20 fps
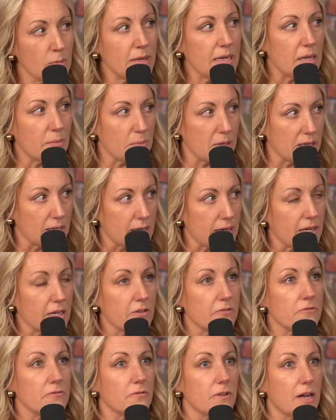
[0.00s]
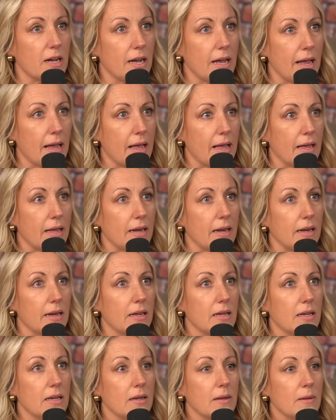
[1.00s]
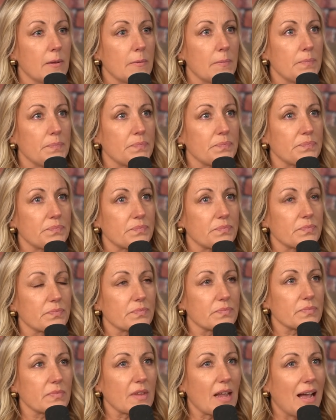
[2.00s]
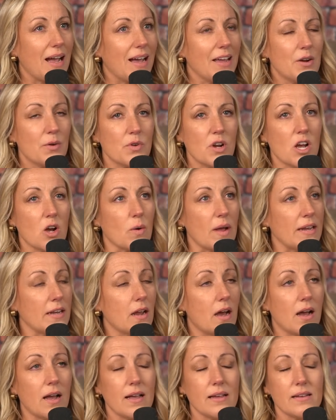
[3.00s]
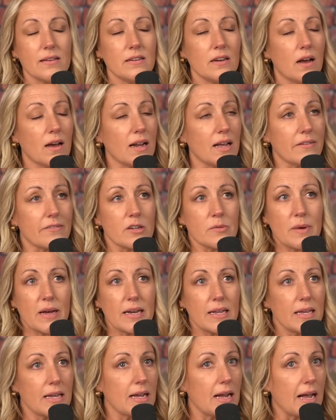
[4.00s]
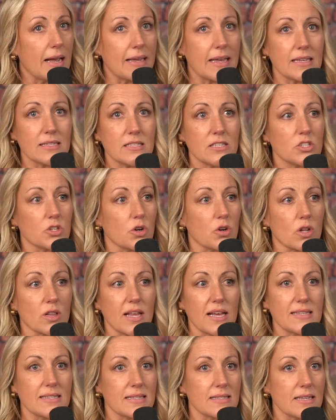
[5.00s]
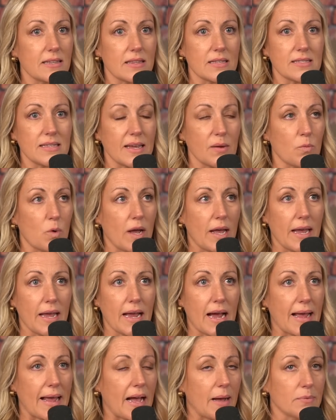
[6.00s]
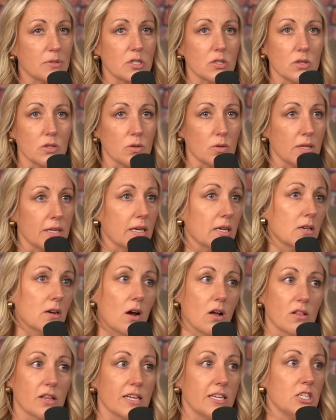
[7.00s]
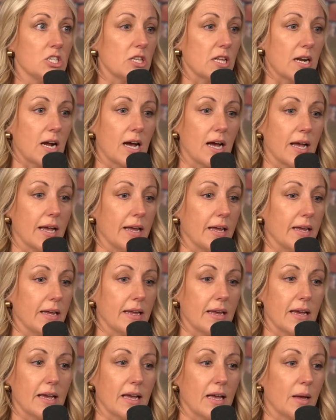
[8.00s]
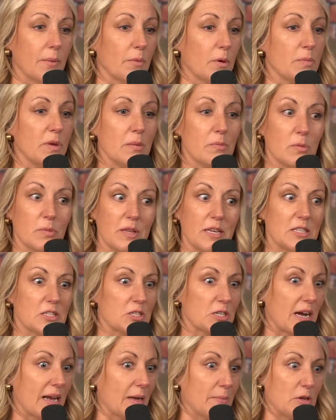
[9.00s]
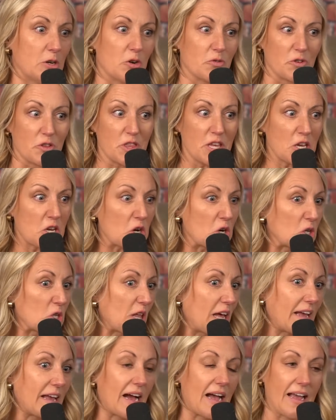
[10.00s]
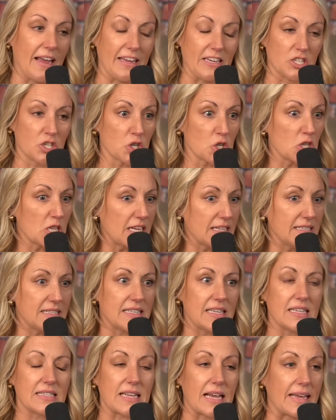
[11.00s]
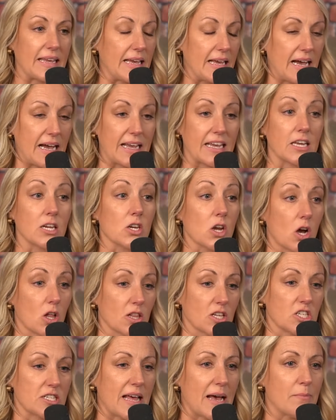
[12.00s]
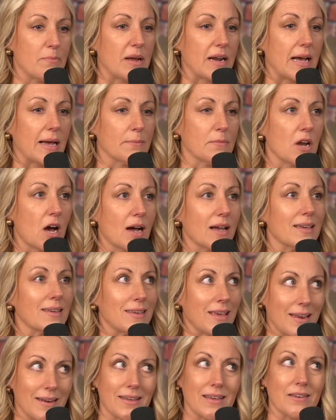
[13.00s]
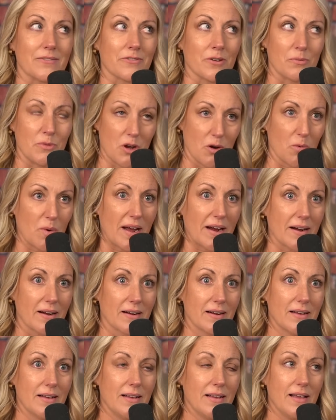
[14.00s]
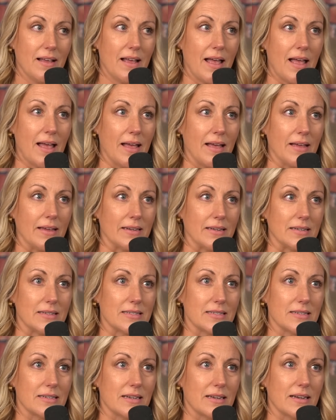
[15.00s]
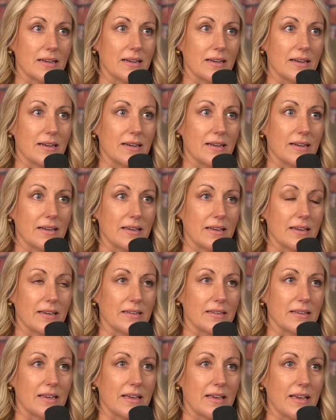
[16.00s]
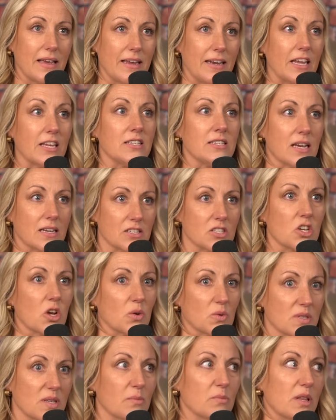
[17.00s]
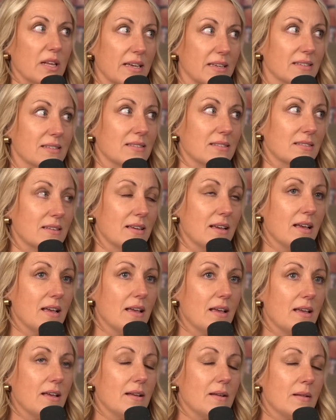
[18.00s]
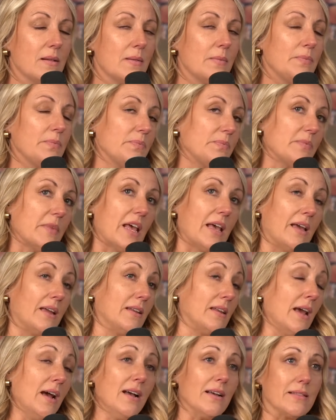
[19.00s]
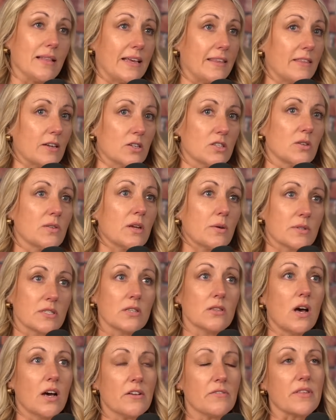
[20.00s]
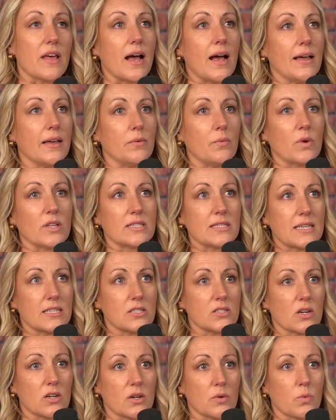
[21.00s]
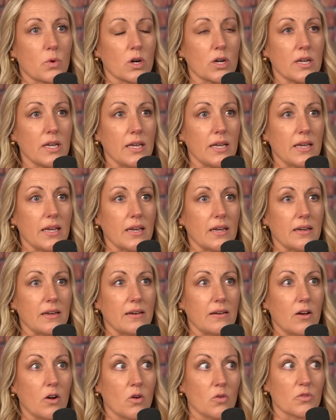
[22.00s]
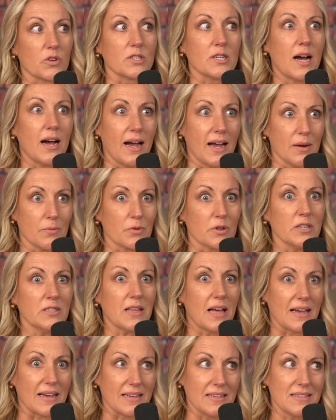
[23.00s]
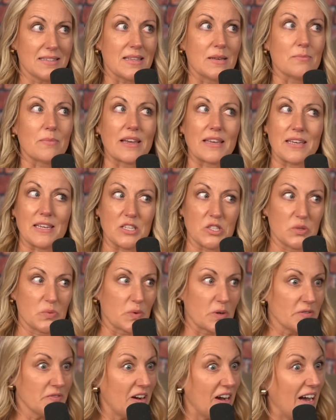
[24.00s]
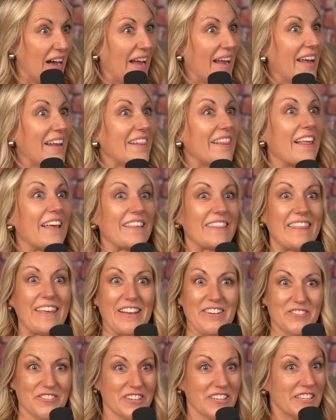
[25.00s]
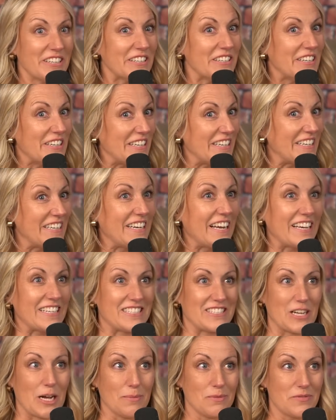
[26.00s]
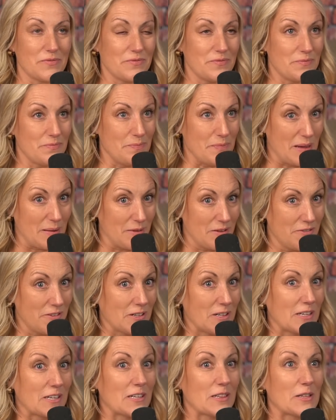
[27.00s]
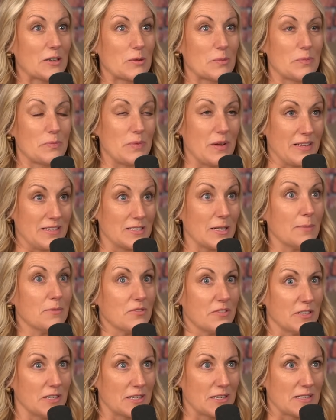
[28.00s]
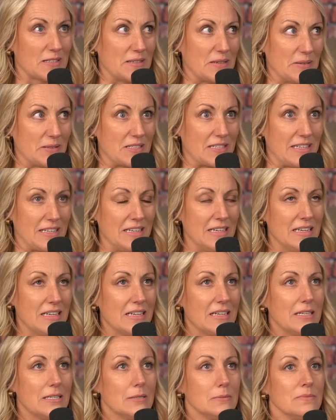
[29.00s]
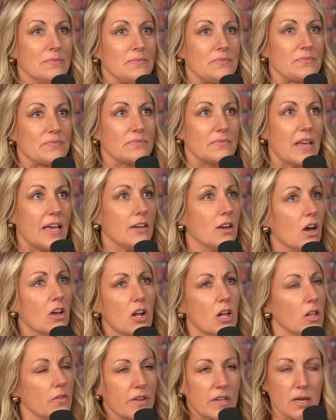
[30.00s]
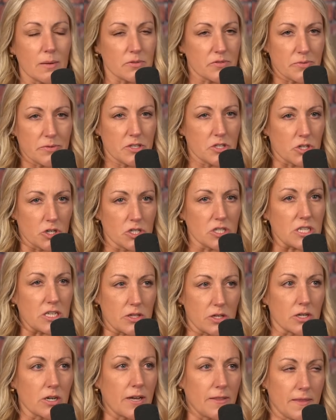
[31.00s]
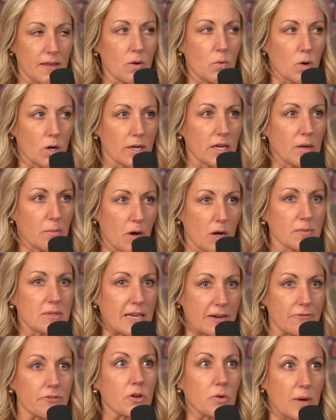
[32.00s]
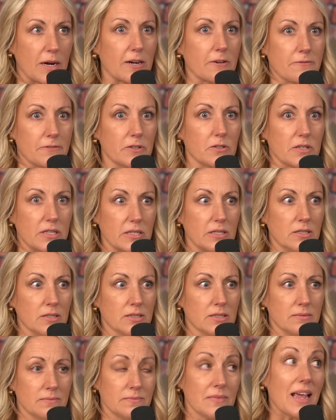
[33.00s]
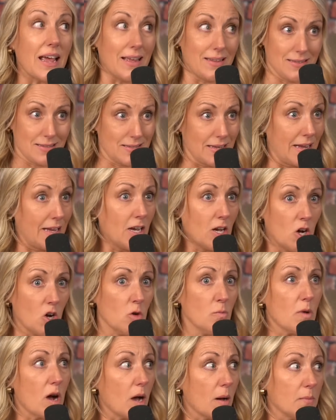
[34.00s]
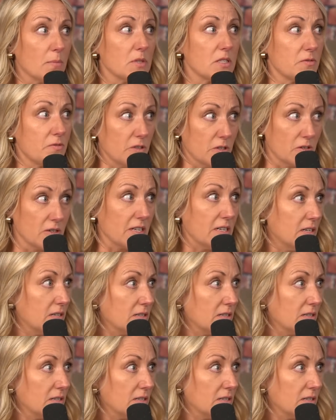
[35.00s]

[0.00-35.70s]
little mm-hmm. manipulative. And I don't know. And not not everybody, I guess, internalizes it the same way. I absolutely acknowledge that I am a people pleaser. I am an overthinker. Like I internalize things. I, I acknowledge that, but I'm not getting it from nowhere. And and it does go someplace. Mm-hmm and yeah, like there, so there was a lot of that. And once I started working and over time realized that my kids were fine, like they were good, I stopped maybe feeling a little, I stopped feeling as guilty. And not all of it comes from the church either. I think working moms everywhere feel mm -hmm. guilt, and yeah, stay at home cultural, moms feel